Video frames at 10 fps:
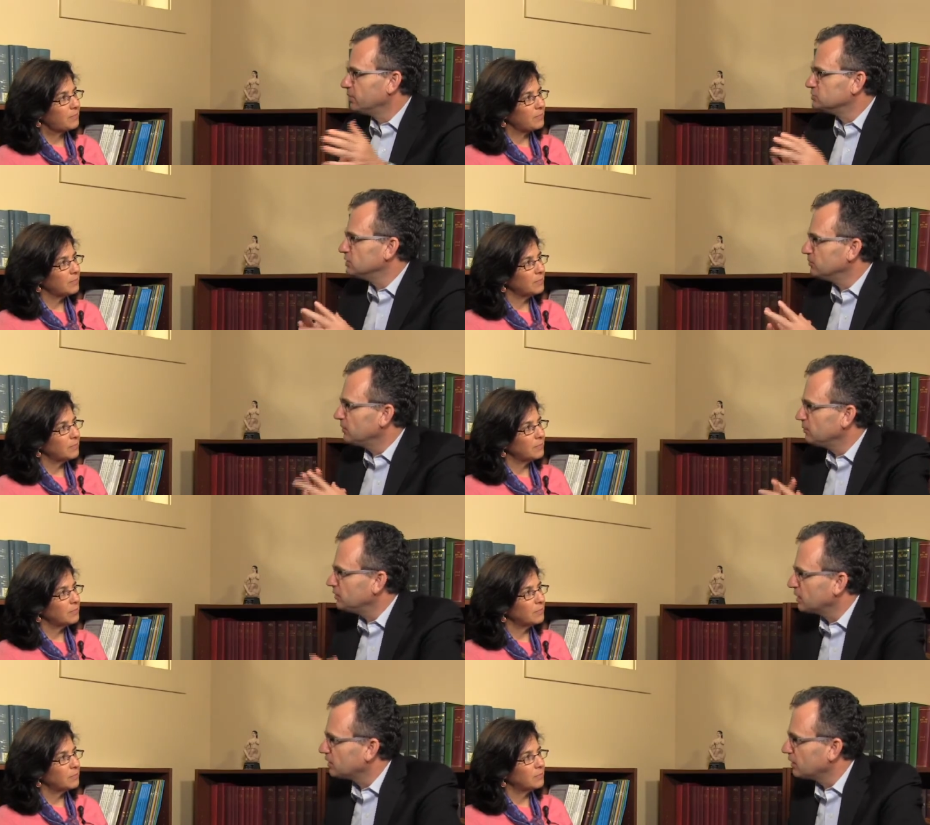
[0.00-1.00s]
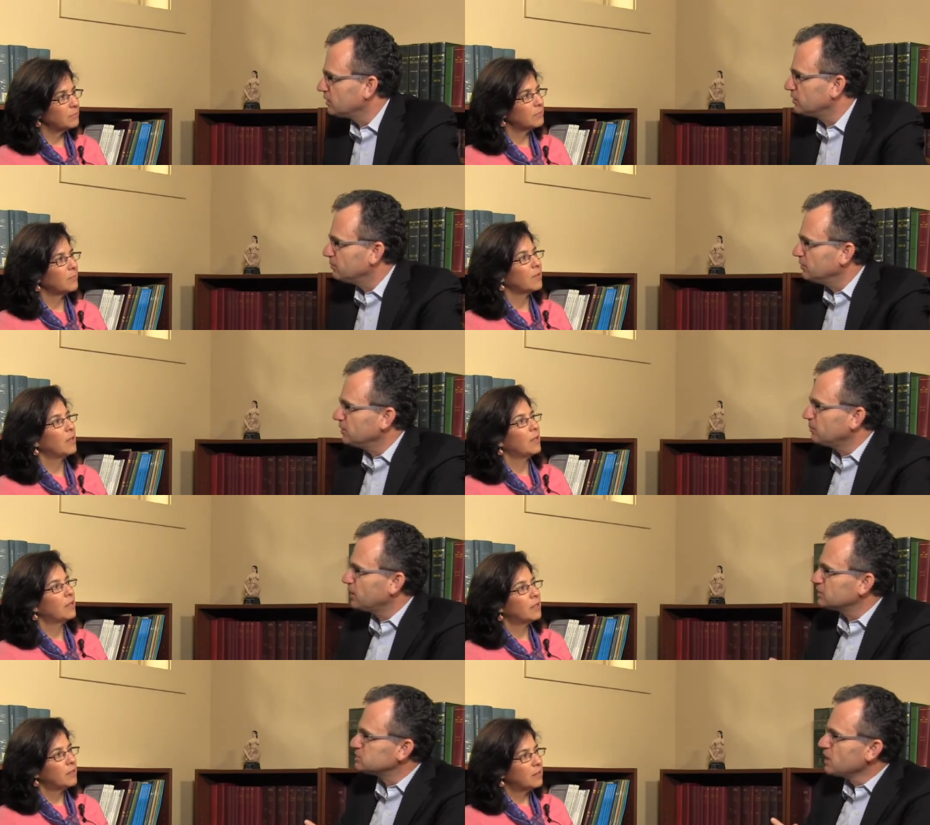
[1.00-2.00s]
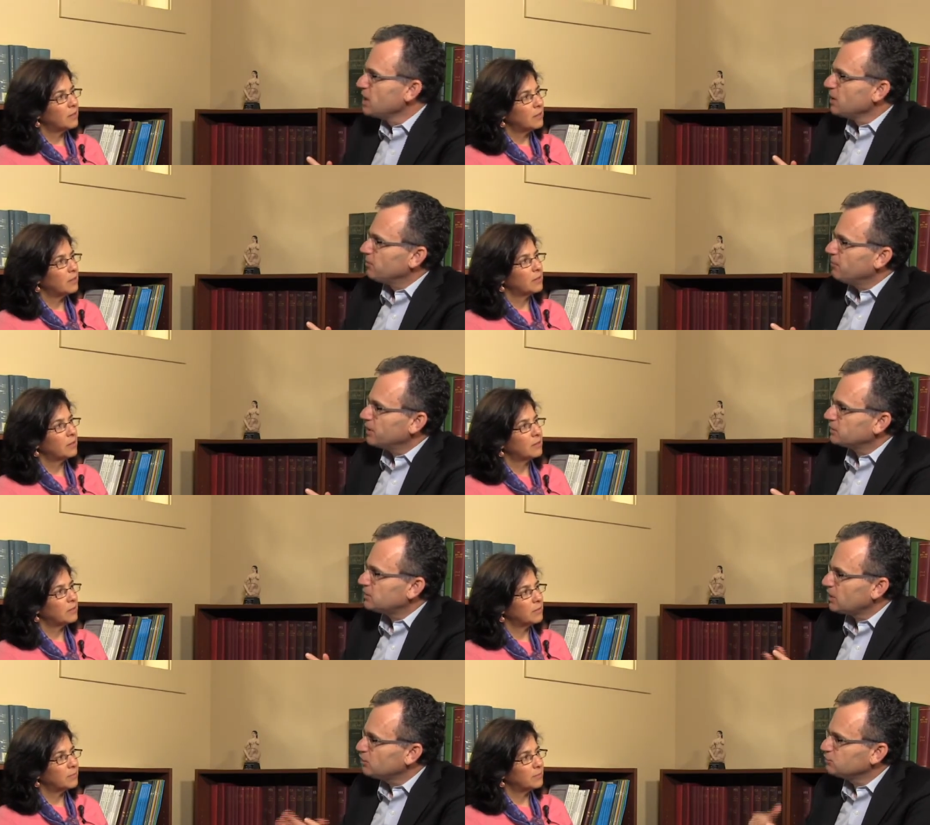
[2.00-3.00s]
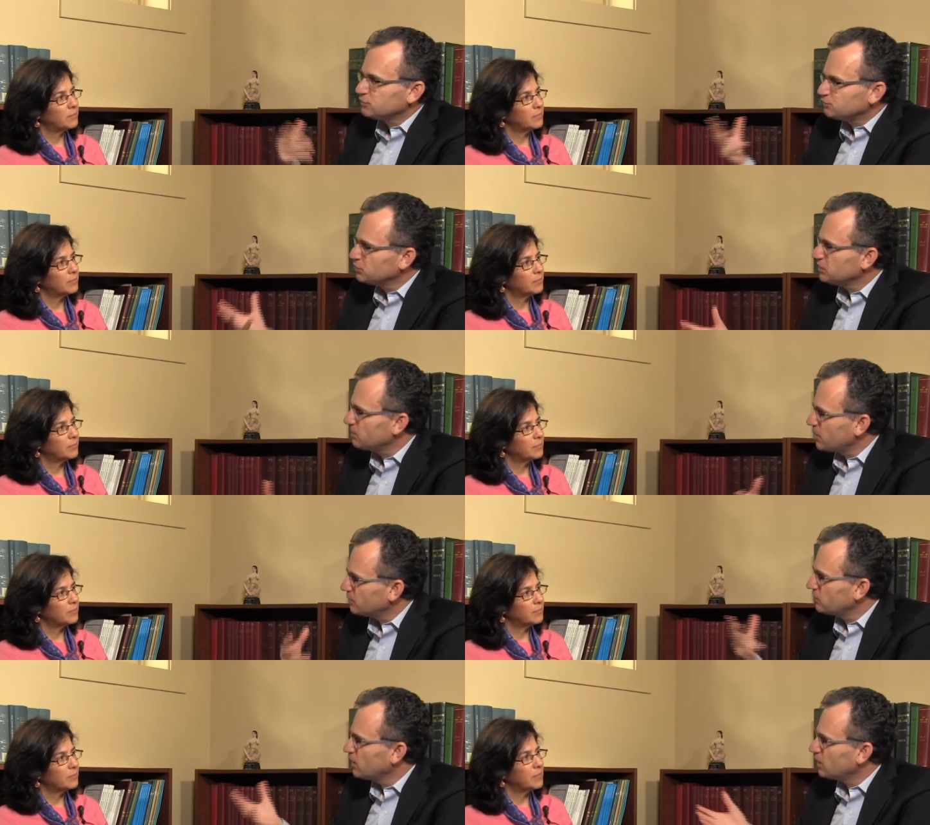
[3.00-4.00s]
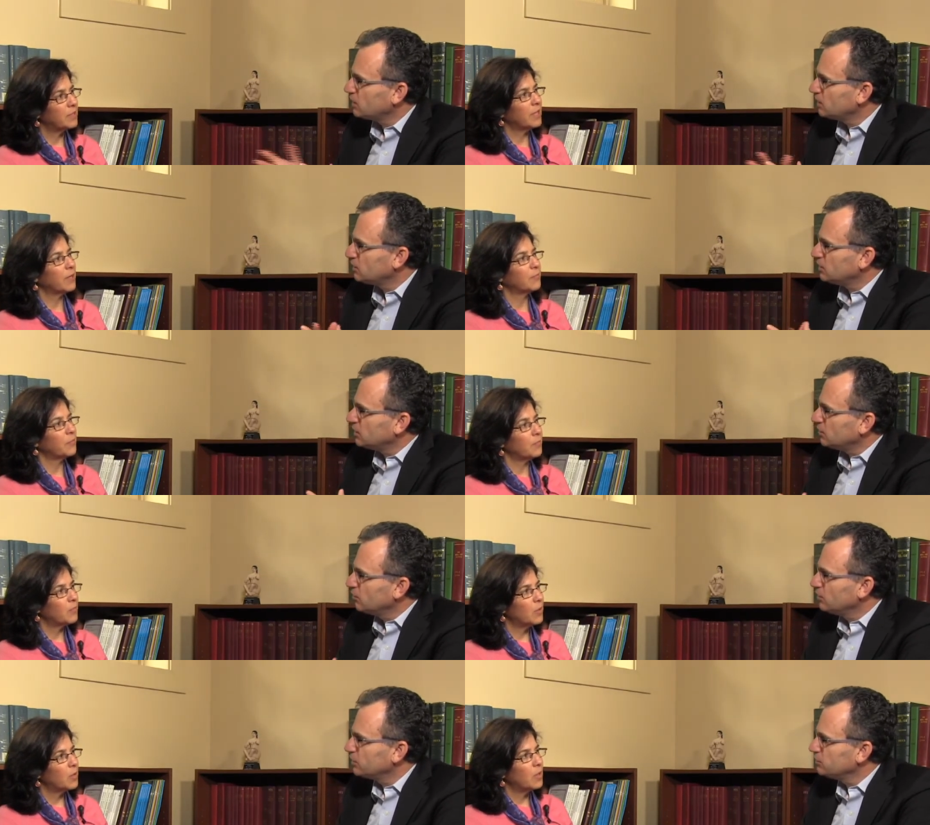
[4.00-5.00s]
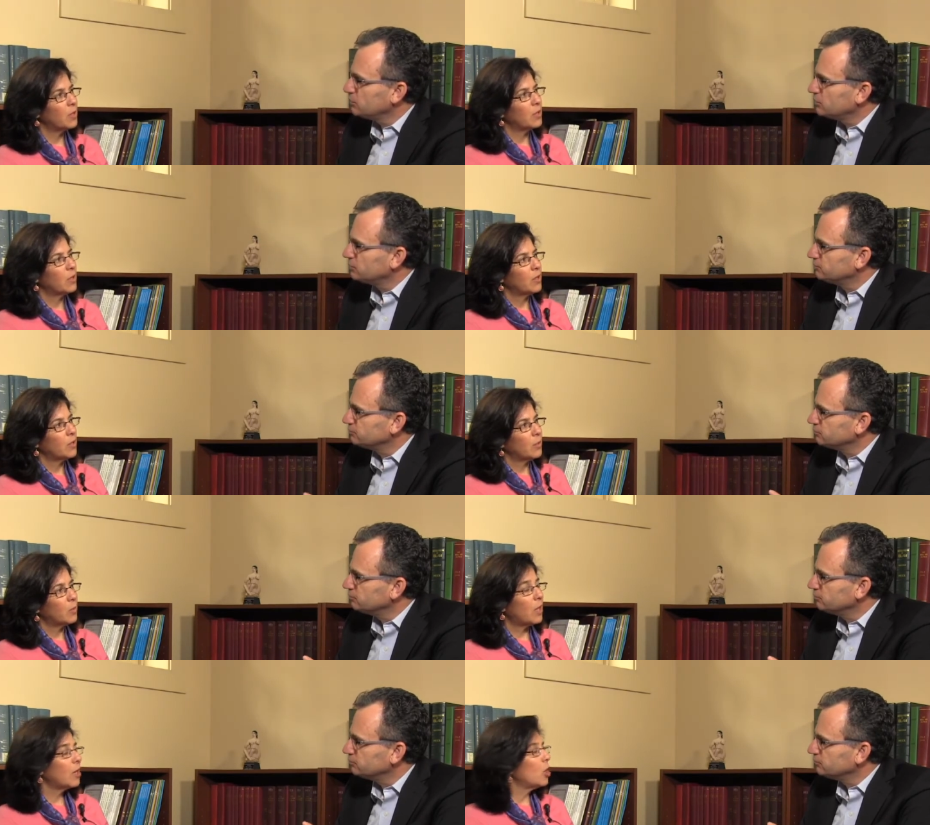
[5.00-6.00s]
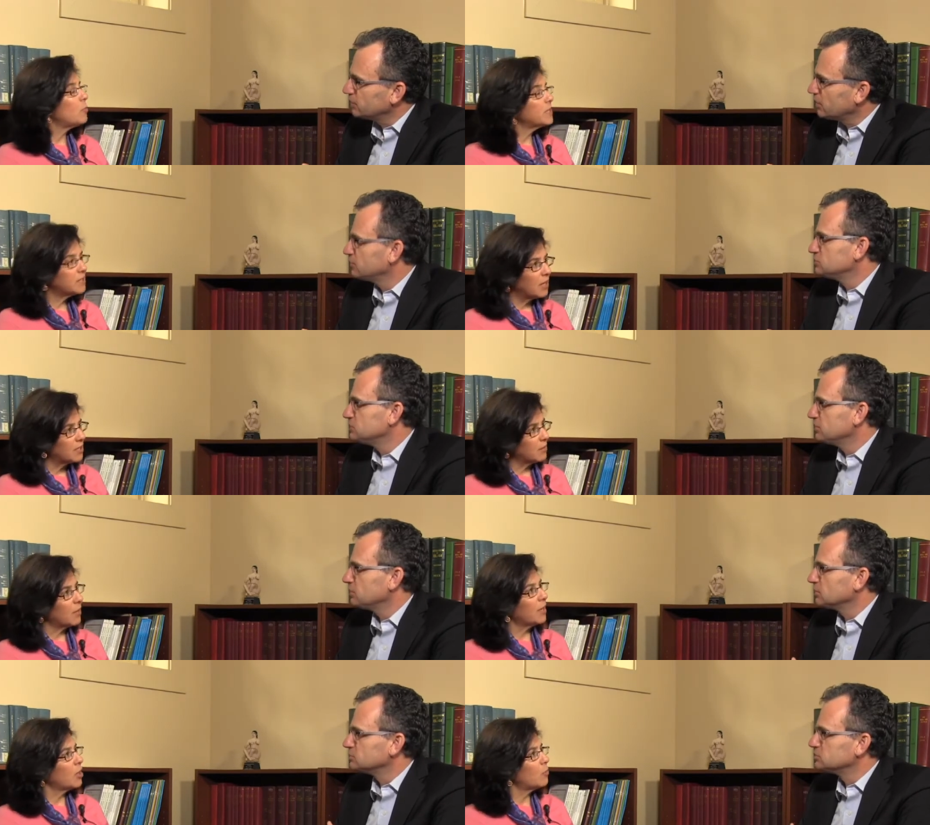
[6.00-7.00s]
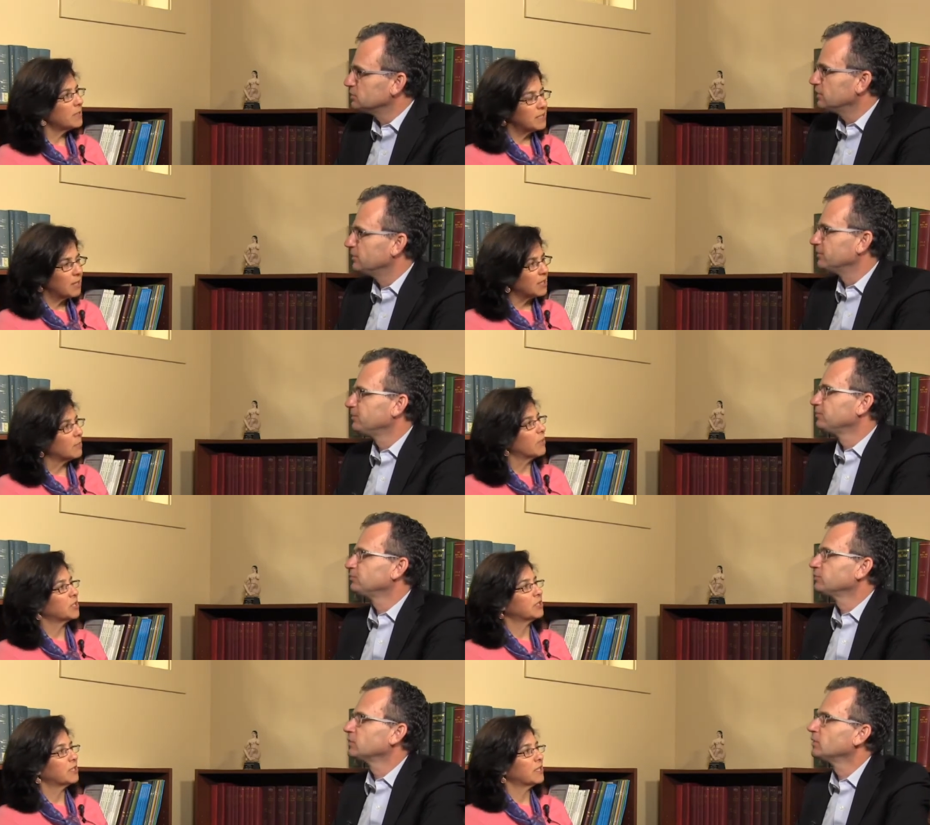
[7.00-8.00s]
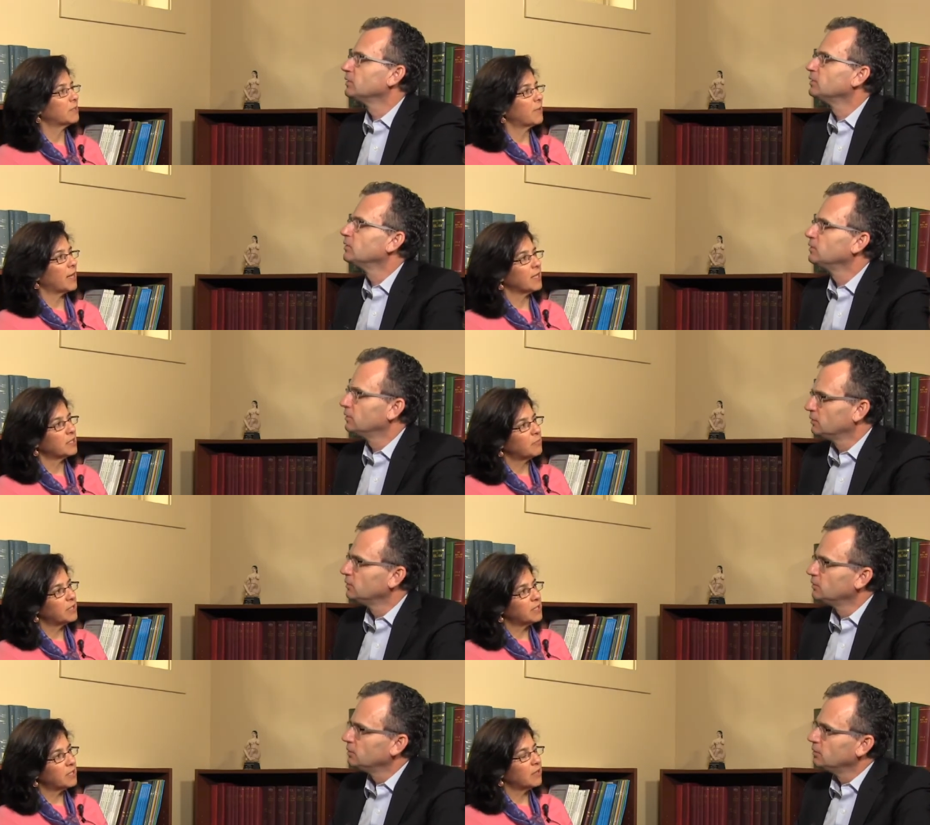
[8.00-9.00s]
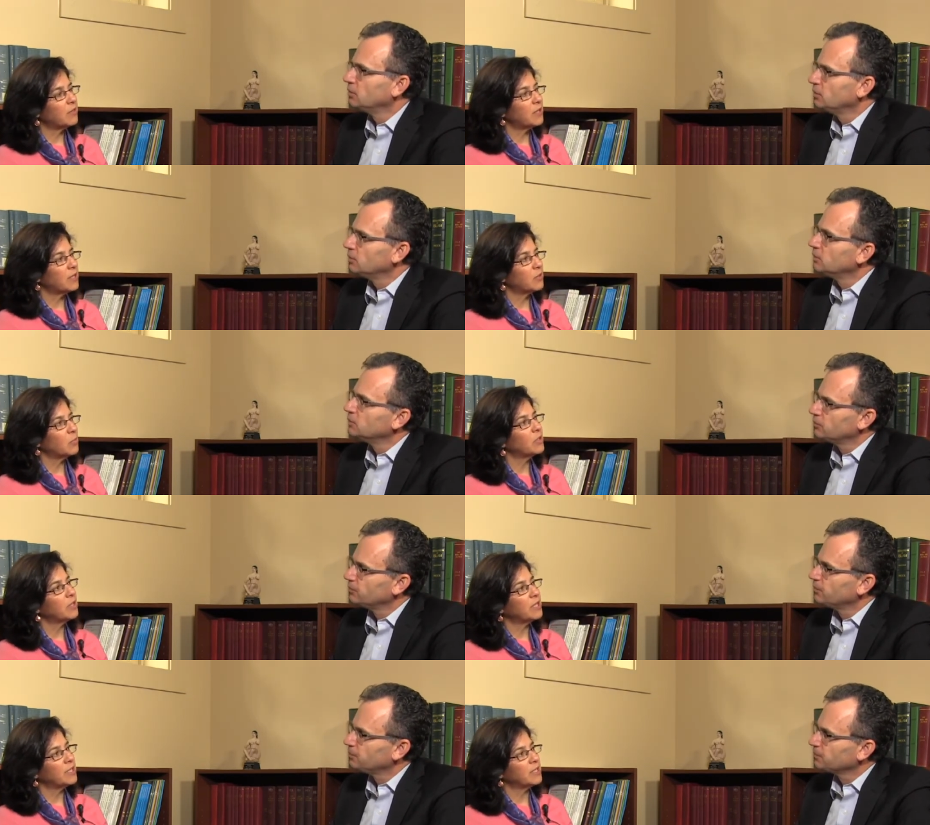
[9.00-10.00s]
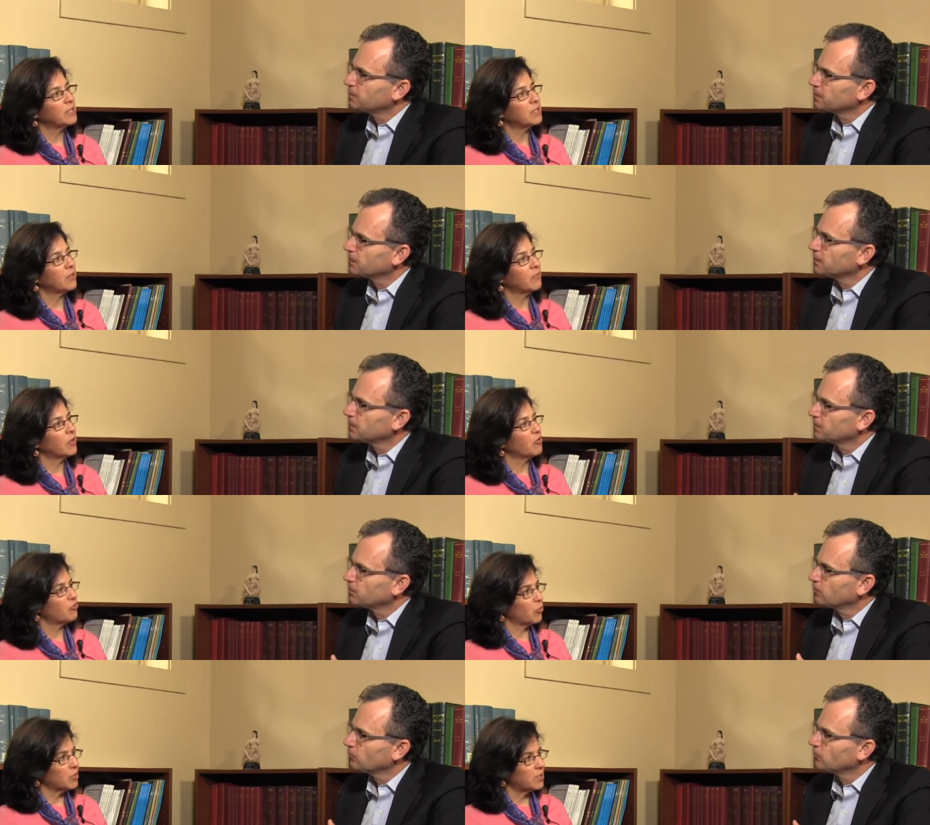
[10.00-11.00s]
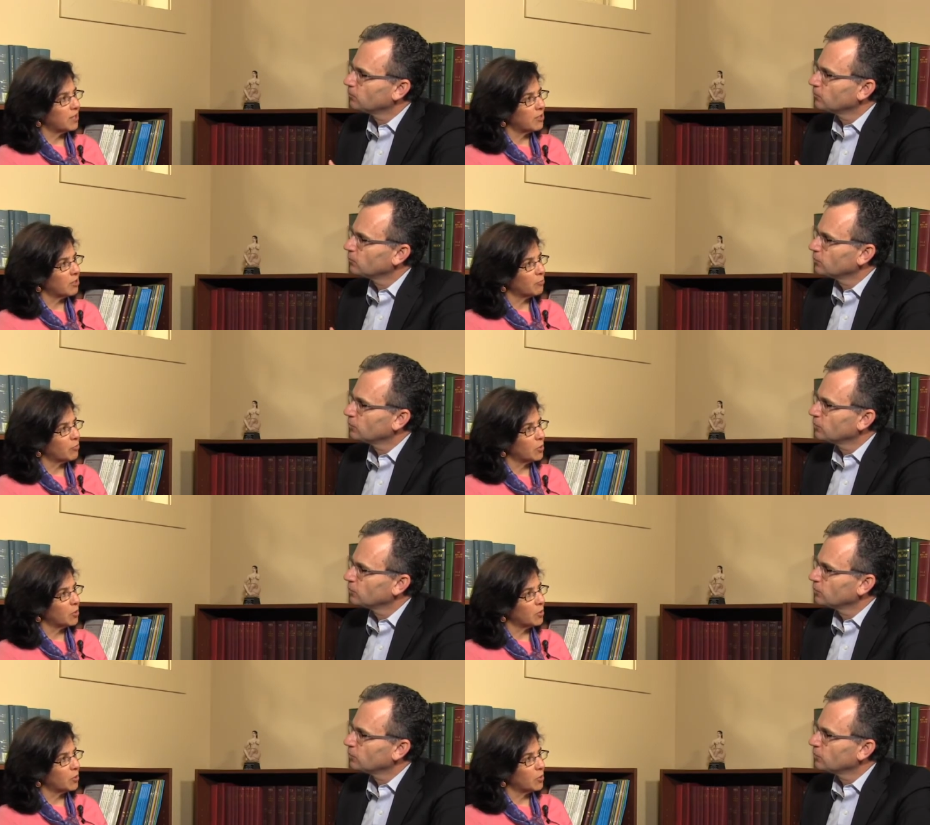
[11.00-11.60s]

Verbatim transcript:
Speaker 1: the budget. Maybe that'll end up being passed. But I know you've written about that. Yeah. And uh, what are your
Speaker 2: well, I hope it's not the things? I hope it's yeah. not the budget that's passed because I think it really is a very short-sighted